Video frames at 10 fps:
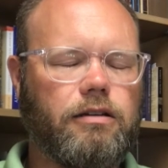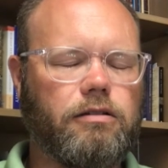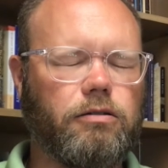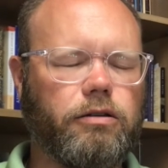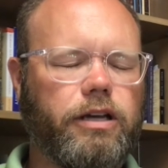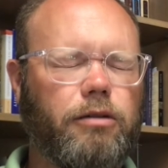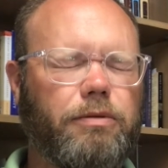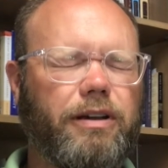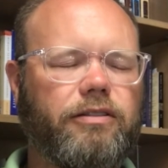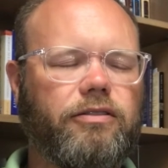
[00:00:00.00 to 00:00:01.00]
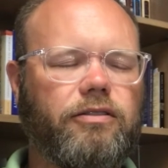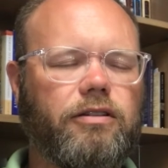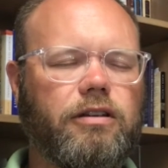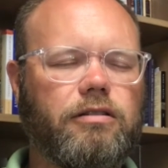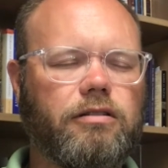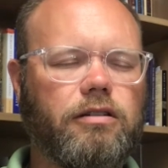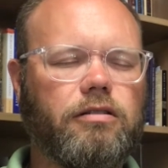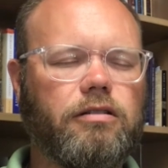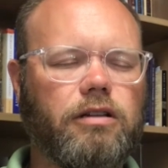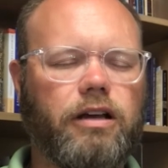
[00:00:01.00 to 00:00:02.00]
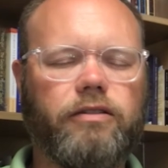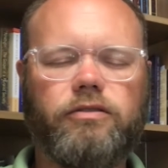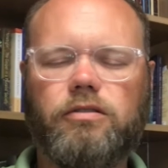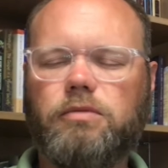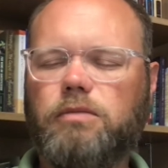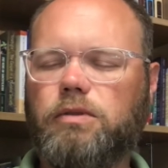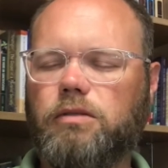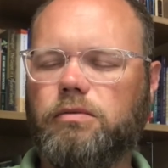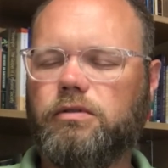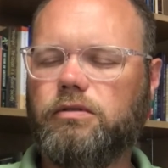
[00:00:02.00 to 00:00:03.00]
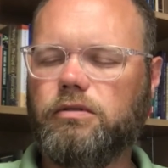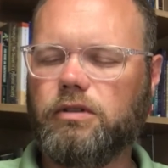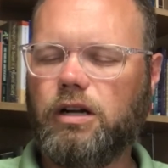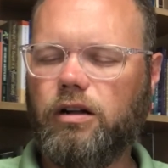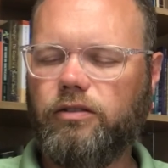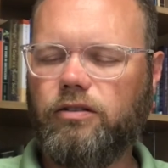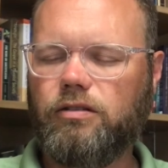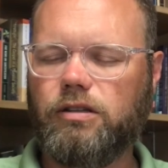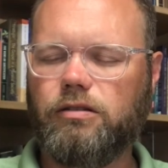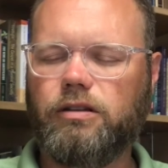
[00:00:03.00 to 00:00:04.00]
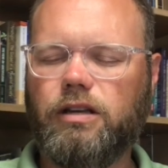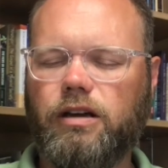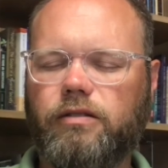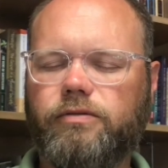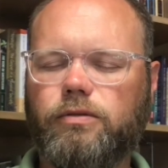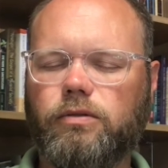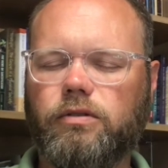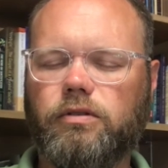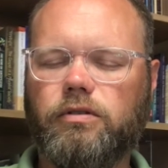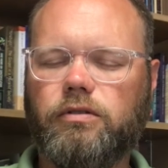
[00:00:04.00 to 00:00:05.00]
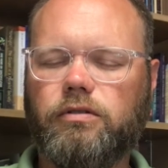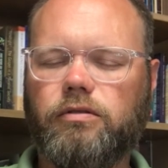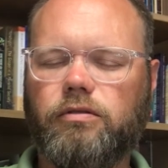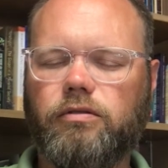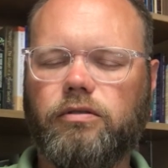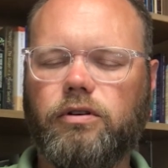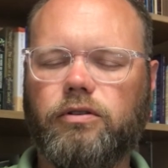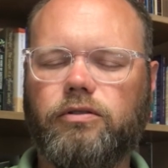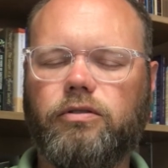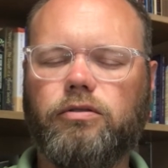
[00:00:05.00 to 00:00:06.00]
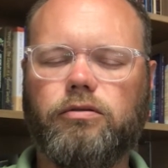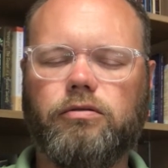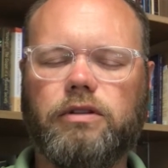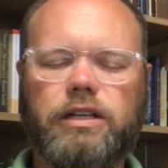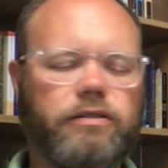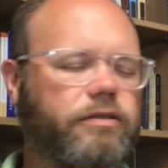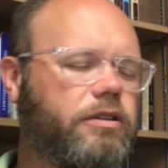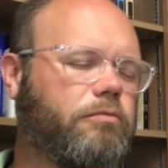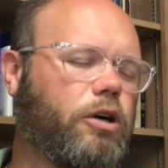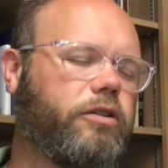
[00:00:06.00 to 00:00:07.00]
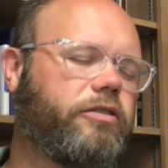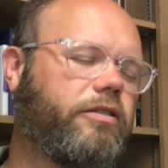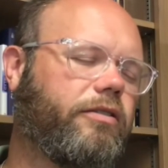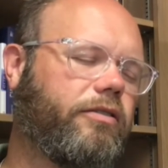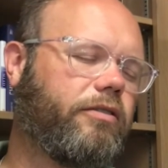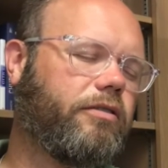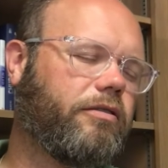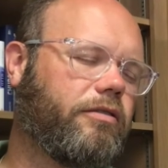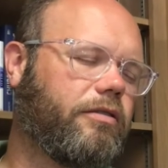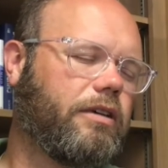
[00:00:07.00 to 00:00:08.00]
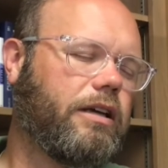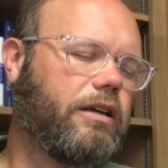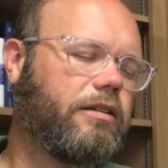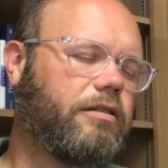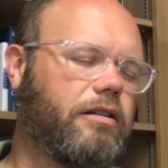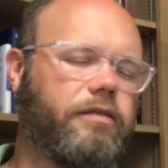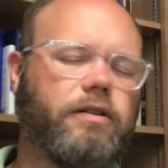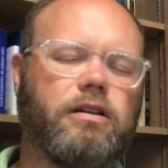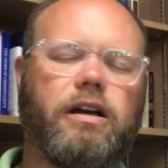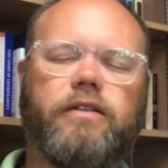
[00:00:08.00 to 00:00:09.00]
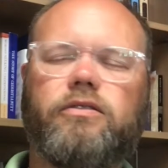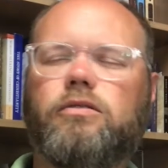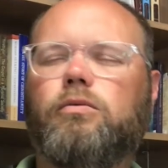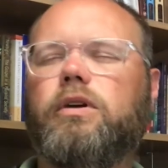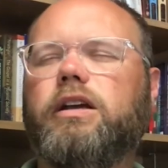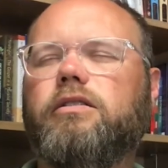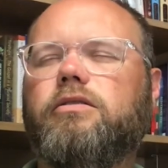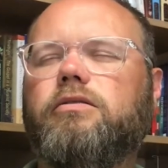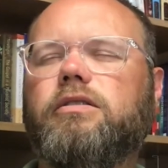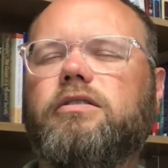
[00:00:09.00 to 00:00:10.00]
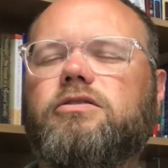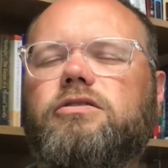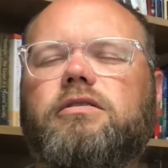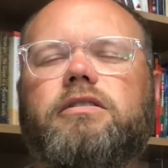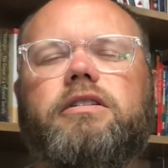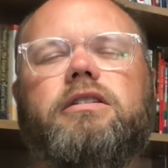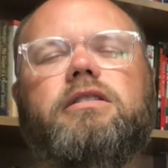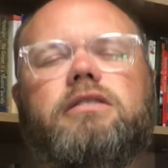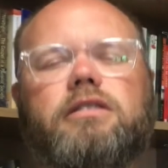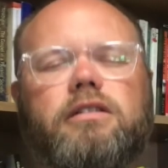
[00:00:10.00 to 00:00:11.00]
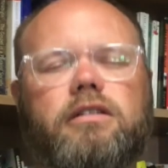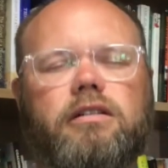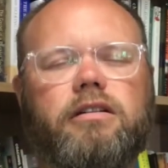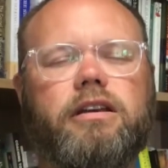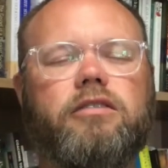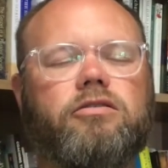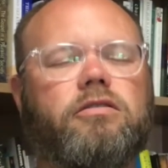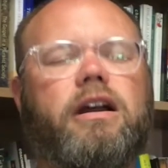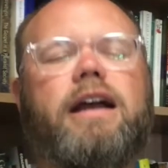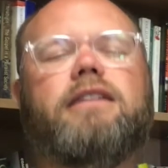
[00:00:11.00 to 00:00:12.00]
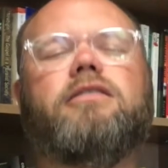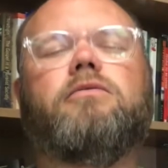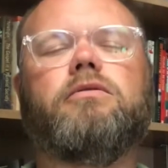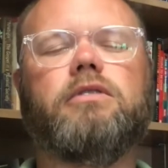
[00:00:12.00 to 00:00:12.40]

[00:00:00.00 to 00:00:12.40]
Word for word: Lord, help us in, in our lives to be people who are constantly looking out for those who live at the margins, to live our lives in a way to intentionally uh, interact and